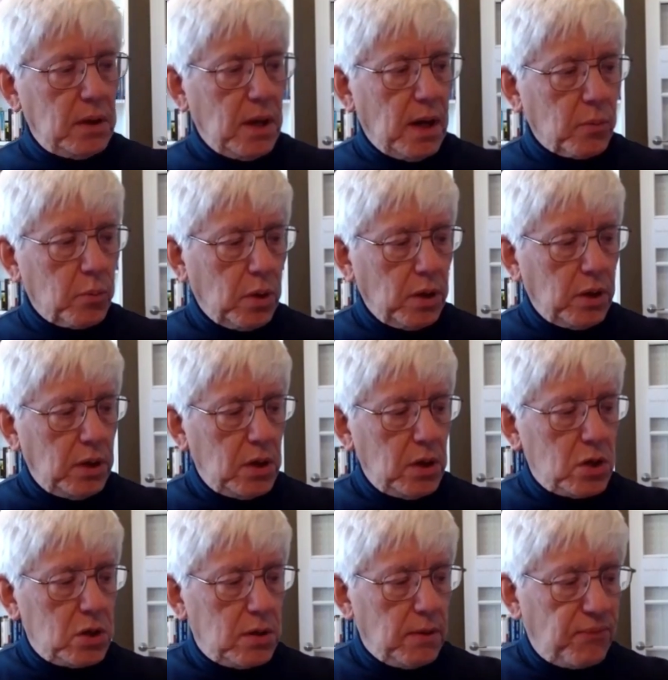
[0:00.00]
not really
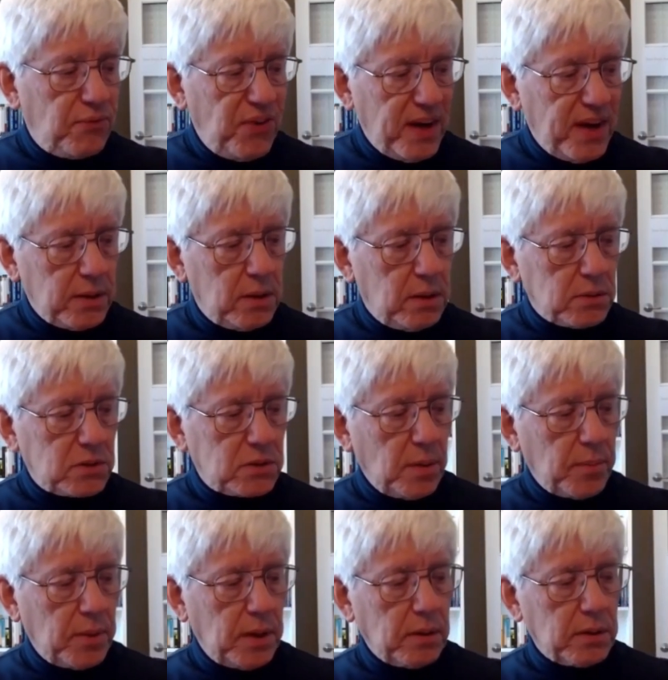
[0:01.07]
defend
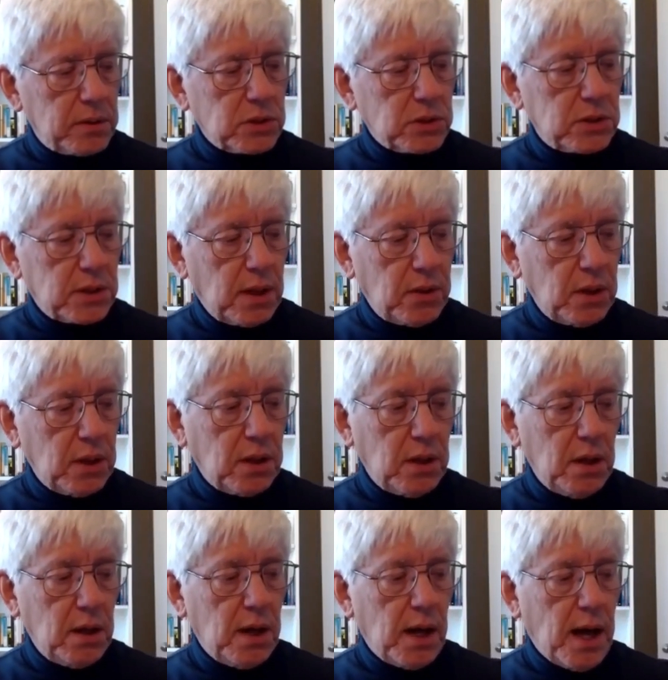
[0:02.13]
seminaries, because I
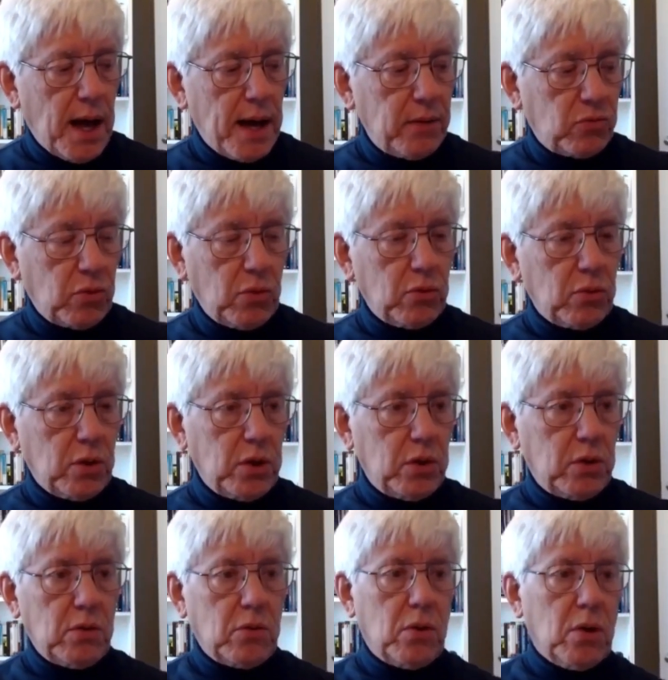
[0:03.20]
think I certainly
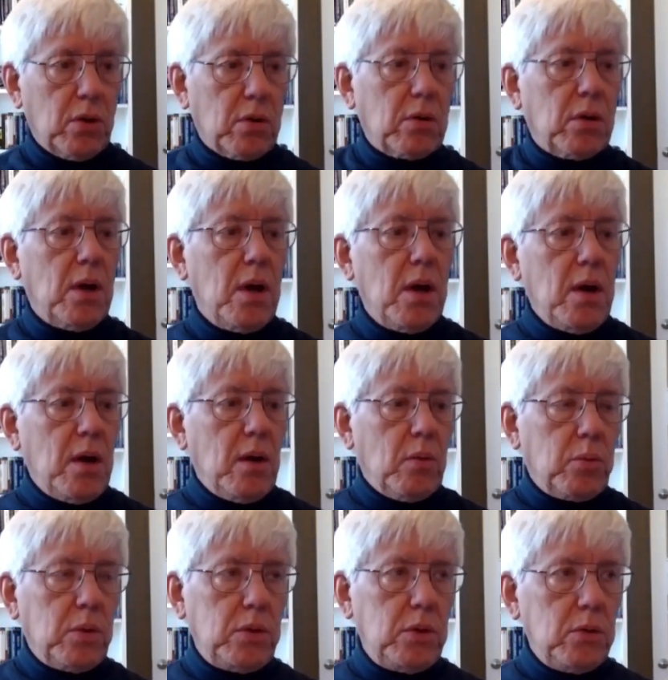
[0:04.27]
concur
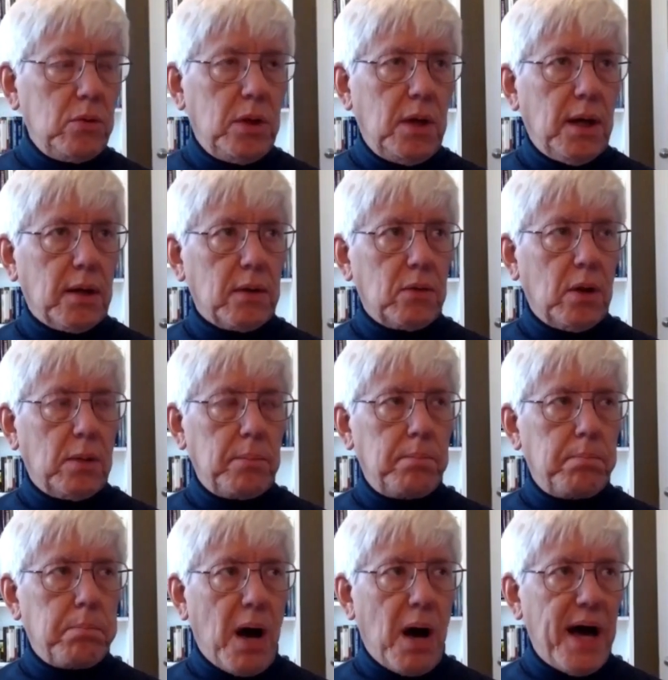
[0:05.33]
with you, Ken, that
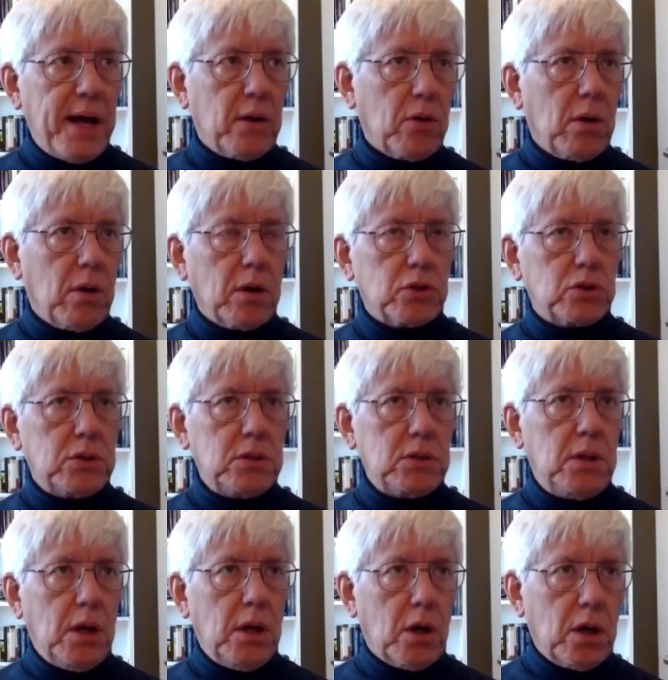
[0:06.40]
by and large,
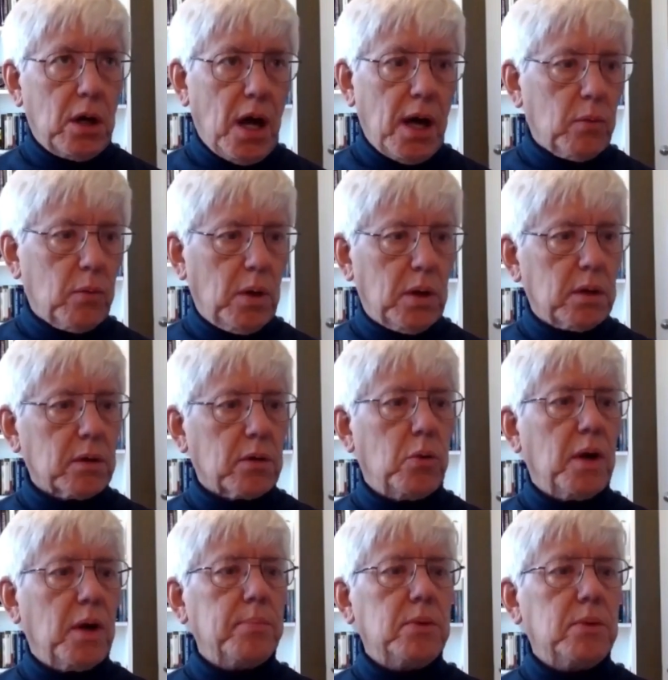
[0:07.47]
they are not well
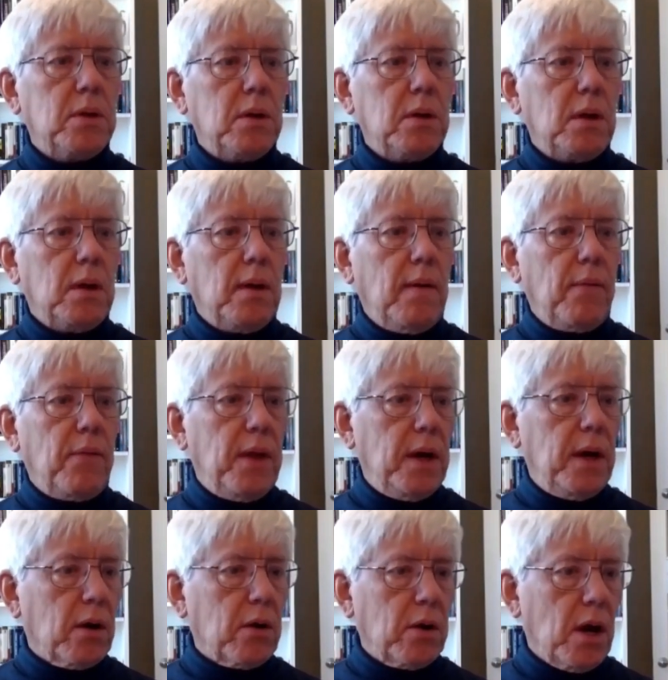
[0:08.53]
equipped.
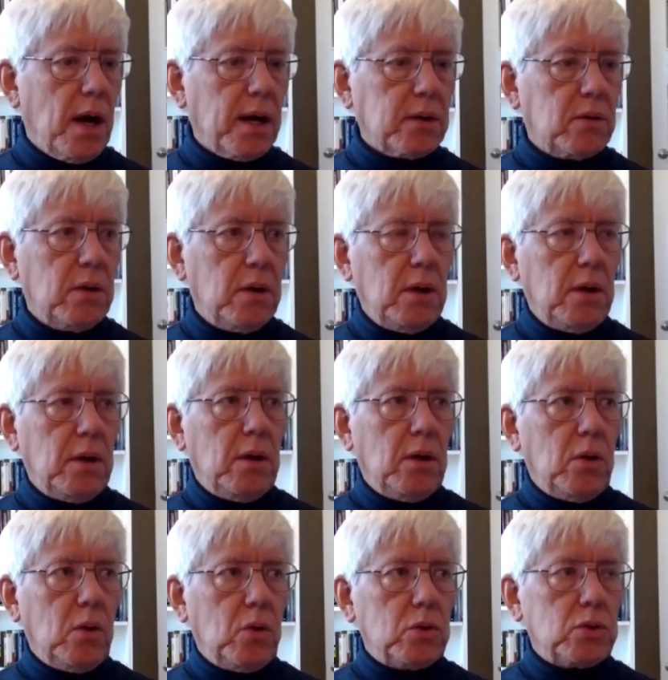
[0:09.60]
They are not,
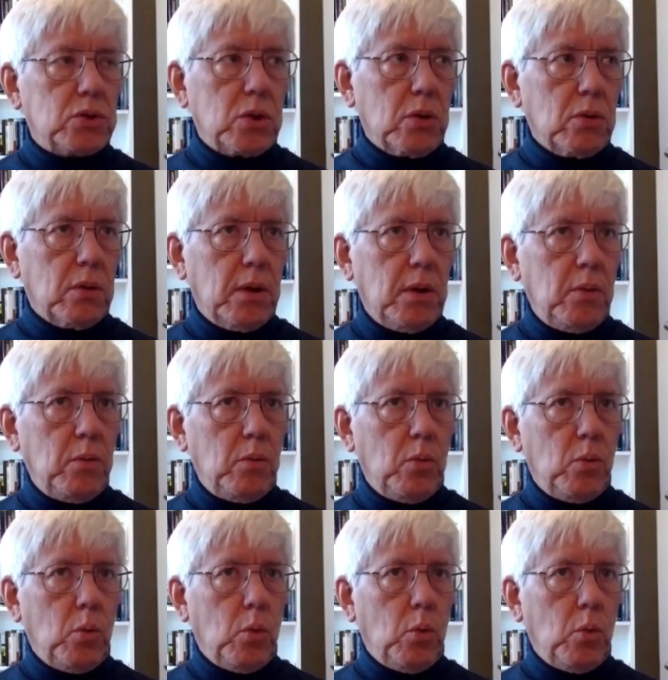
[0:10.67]
certainly